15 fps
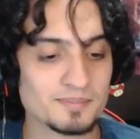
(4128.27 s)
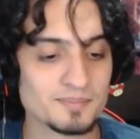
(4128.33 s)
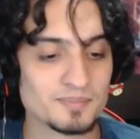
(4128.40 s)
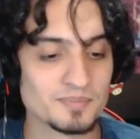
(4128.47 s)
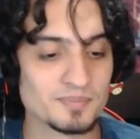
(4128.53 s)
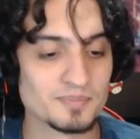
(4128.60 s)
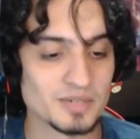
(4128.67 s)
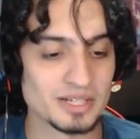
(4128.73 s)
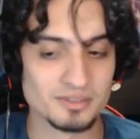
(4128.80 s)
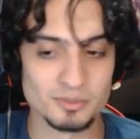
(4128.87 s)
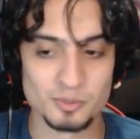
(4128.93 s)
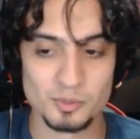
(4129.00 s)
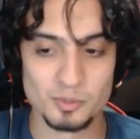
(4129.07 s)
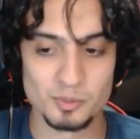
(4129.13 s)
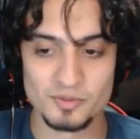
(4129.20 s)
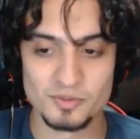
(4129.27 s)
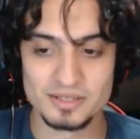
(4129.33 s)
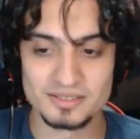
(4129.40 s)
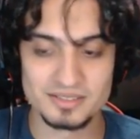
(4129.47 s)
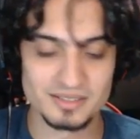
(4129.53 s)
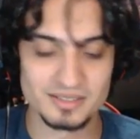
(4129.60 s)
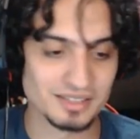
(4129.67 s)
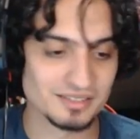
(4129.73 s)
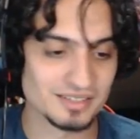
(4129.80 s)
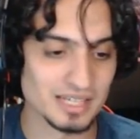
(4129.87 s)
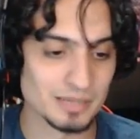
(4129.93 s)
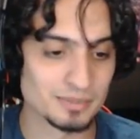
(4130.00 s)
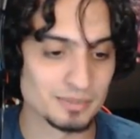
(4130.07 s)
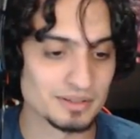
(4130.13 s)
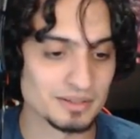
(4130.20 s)
Alright, so we'll move on to the next
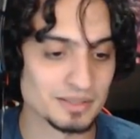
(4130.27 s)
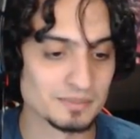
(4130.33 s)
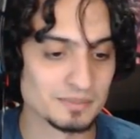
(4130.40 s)
topic then.